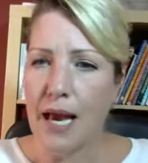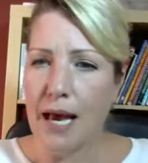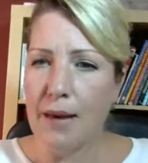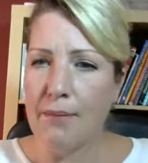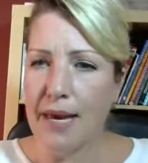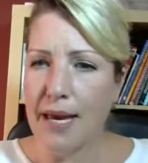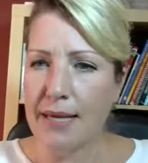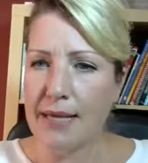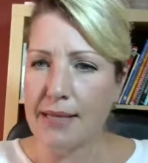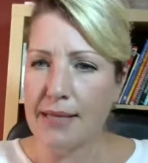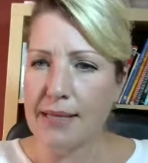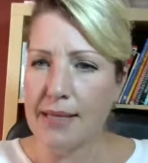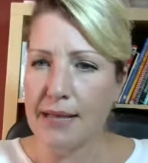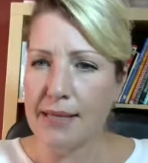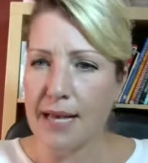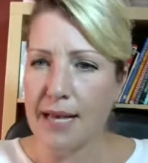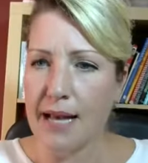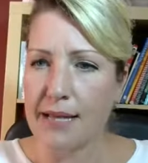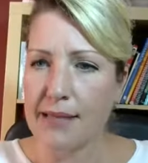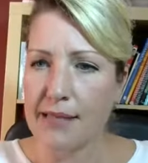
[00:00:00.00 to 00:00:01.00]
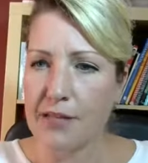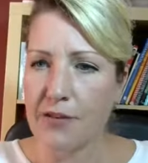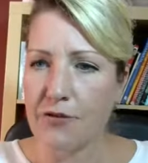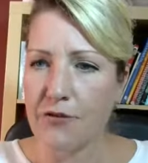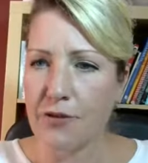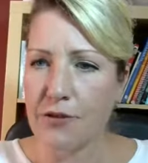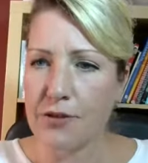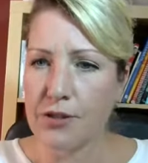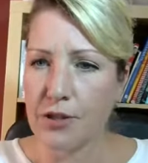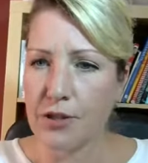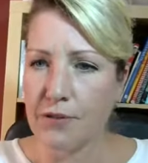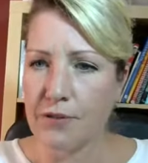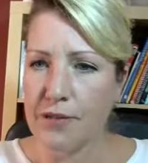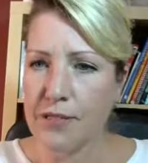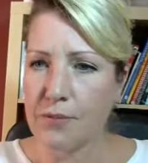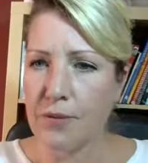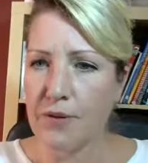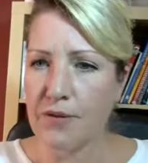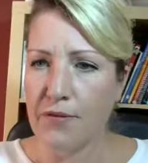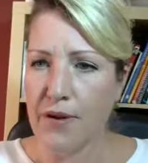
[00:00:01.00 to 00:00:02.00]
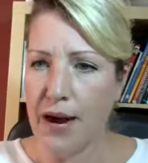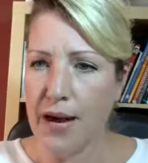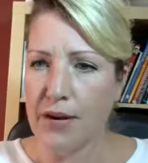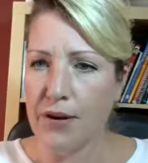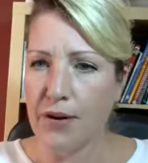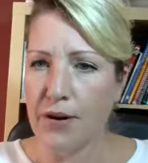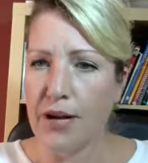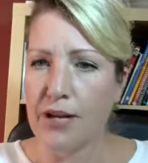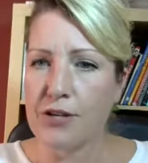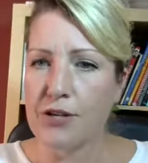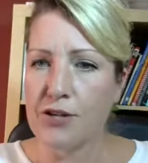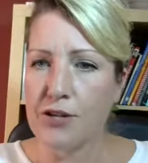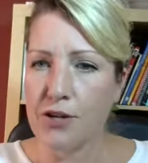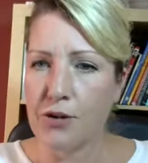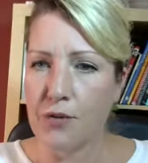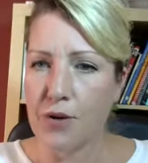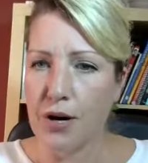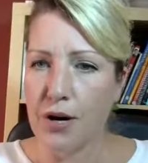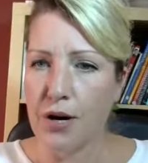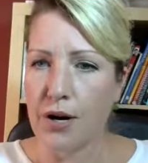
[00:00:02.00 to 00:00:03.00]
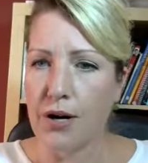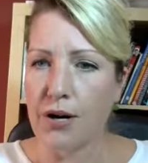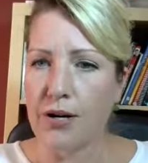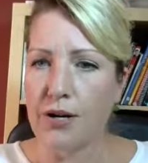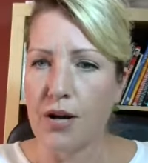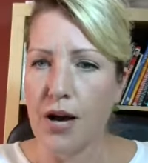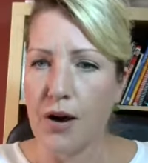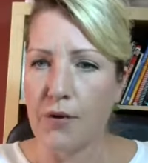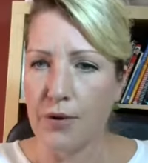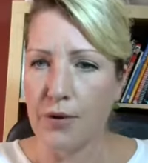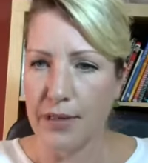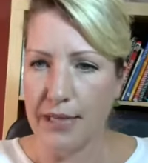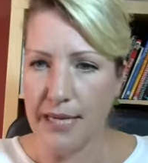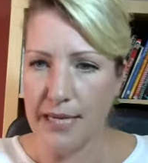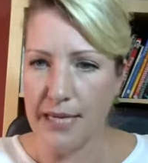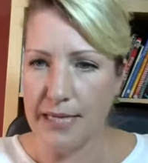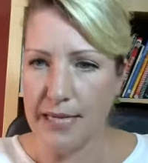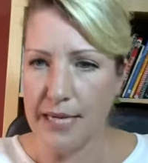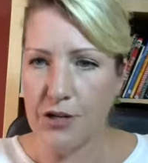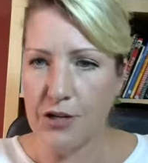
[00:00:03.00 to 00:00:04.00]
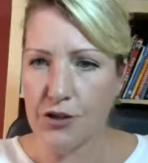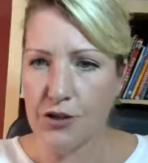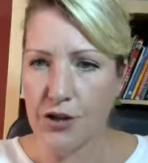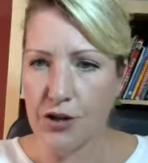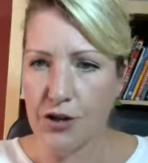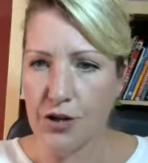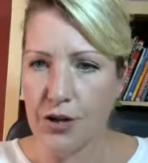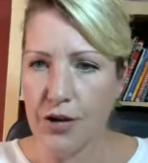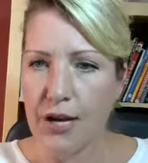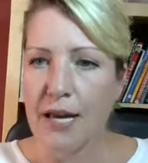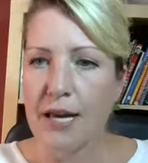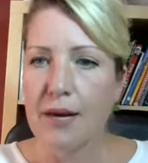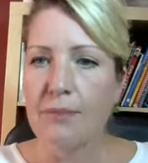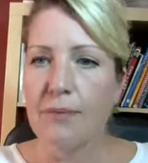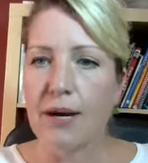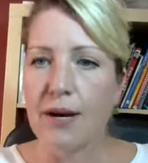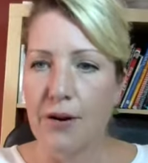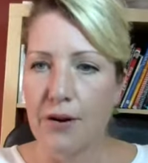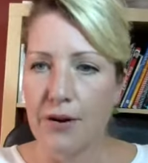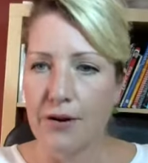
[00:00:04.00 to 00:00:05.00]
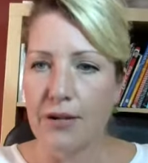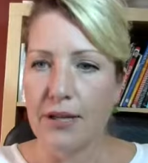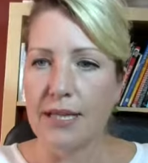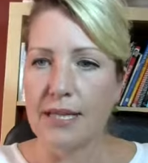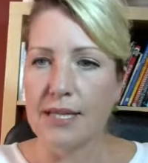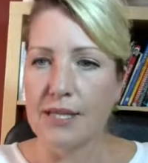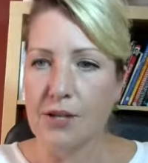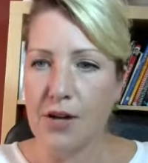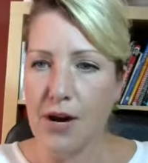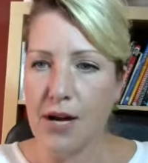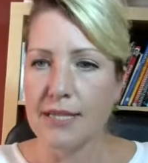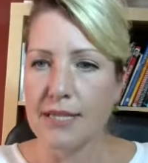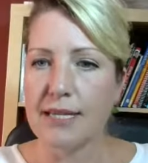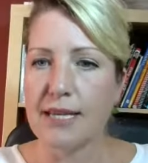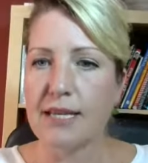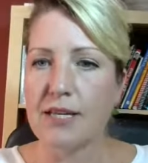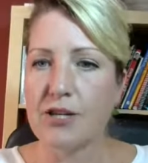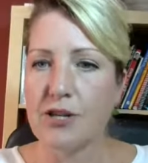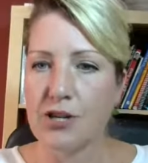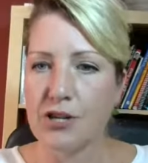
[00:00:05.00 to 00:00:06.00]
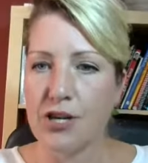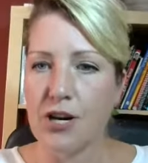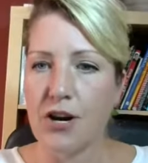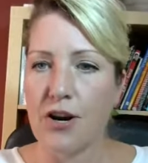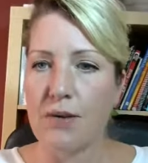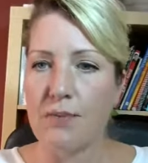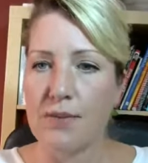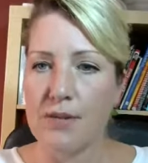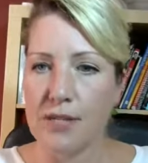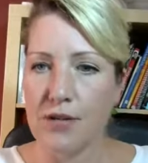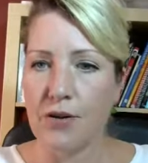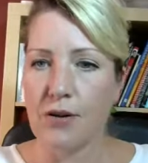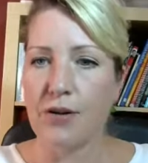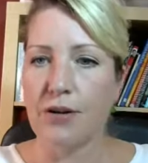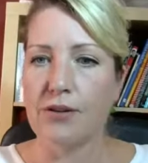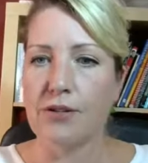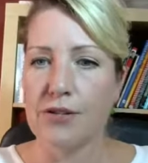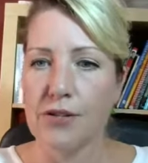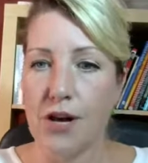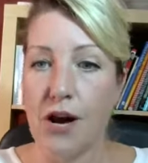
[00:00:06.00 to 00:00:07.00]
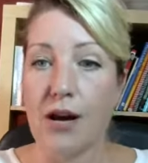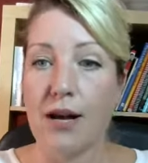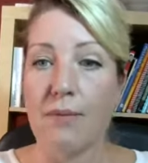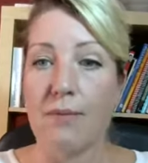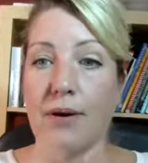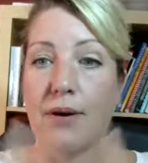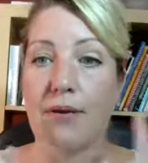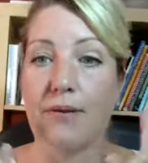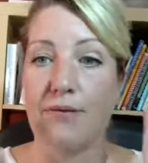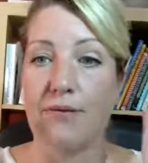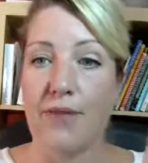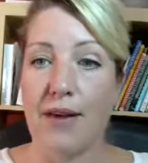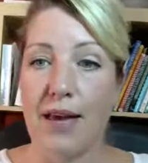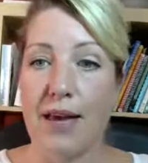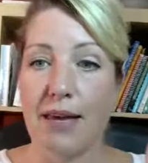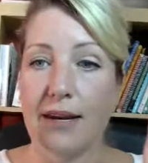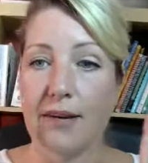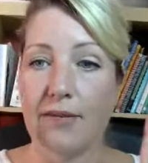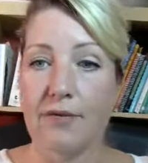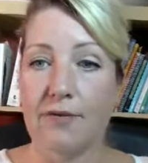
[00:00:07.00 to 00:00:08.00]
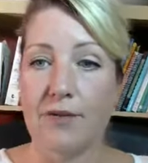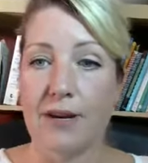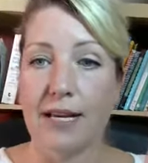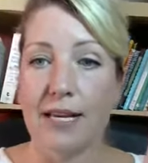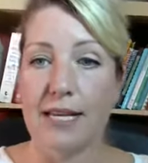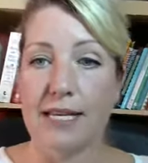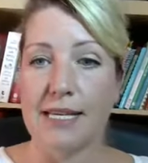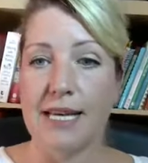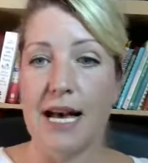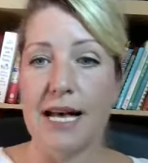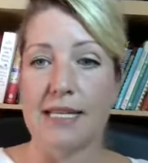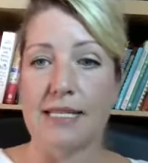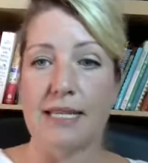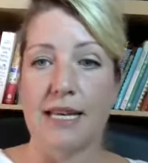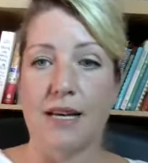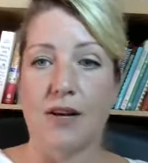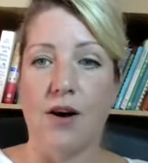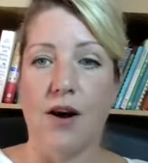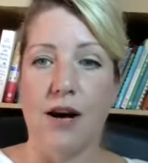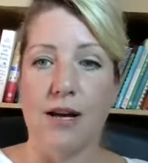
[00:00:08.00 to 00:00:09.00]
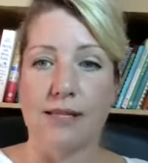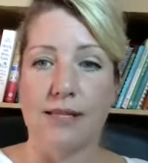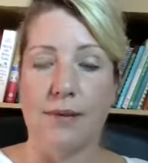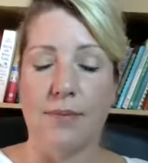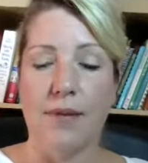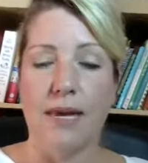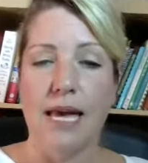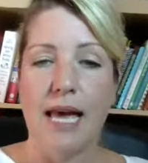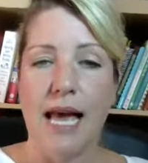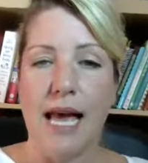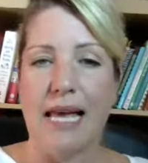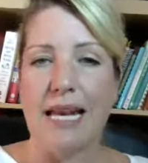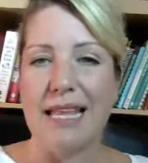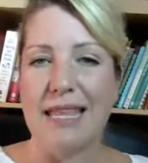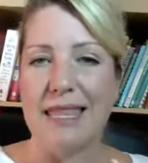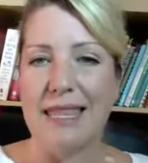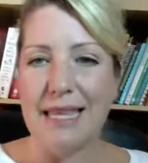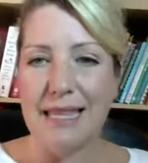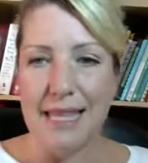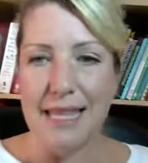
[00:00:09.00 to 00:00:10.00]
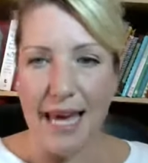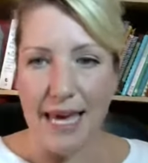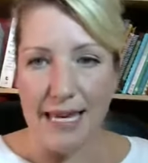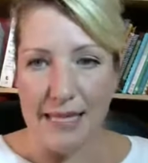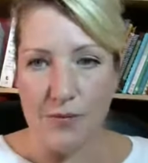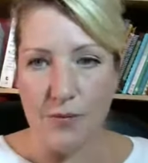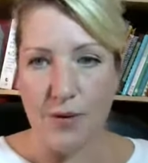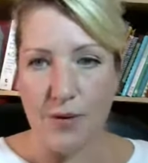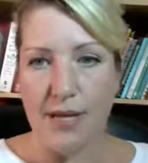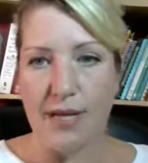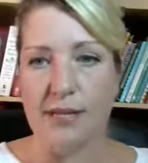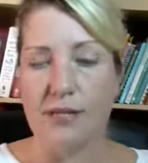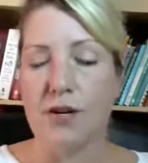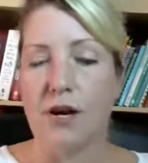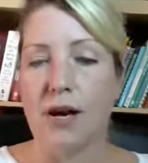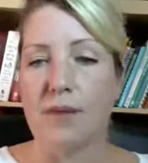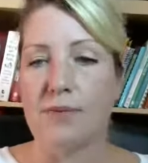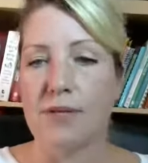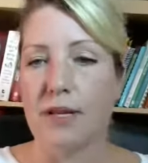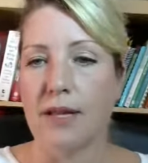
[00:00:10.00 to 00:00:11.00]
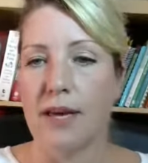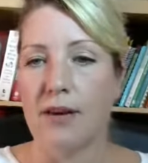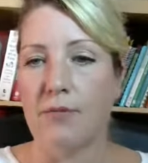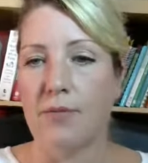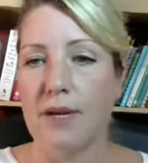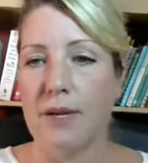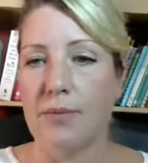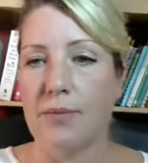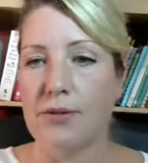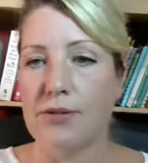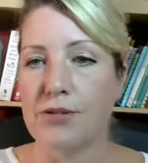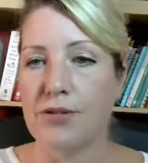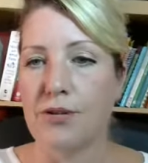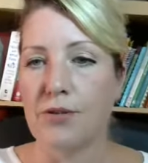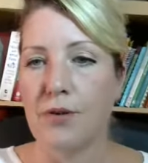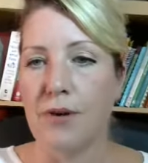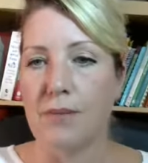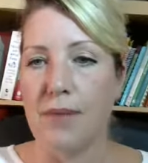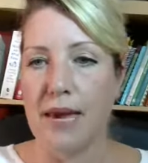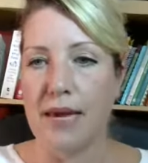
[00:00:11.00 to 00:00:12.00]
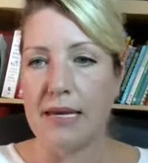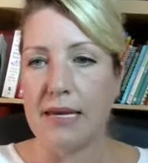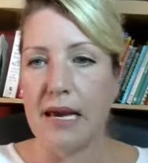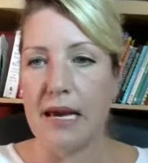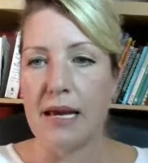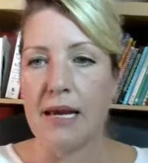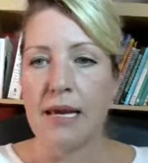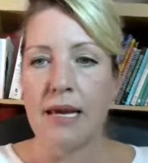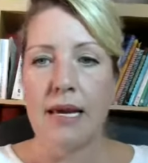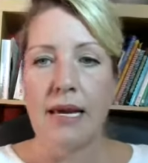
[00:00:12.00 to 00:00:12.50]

Amanda says, as a service provider, a doer, not really a teacher, my hurdle is content to share and material to talk about. Fan-frickin-tastic. Awesome. And I think that is what stops a lot of people too, Amanda.